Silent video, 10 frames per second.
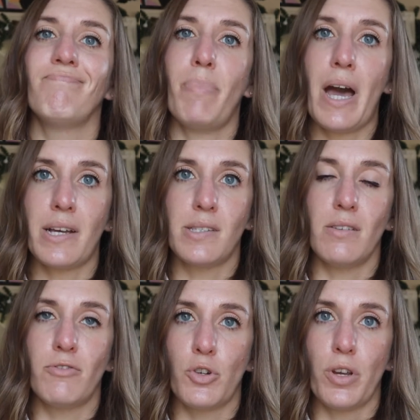
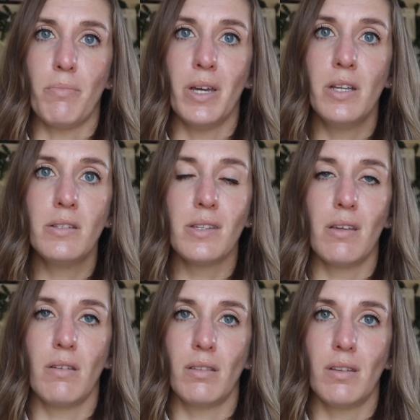passive treatments.
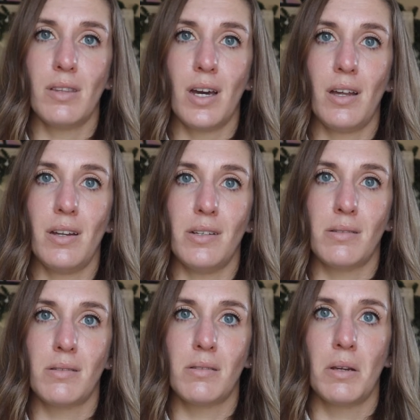I think that
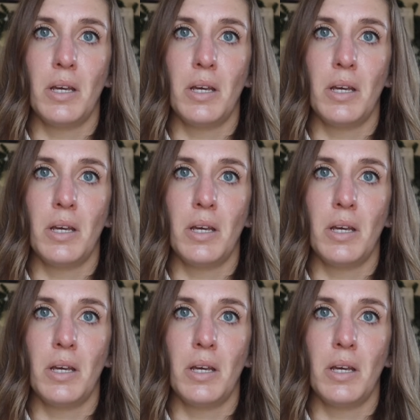is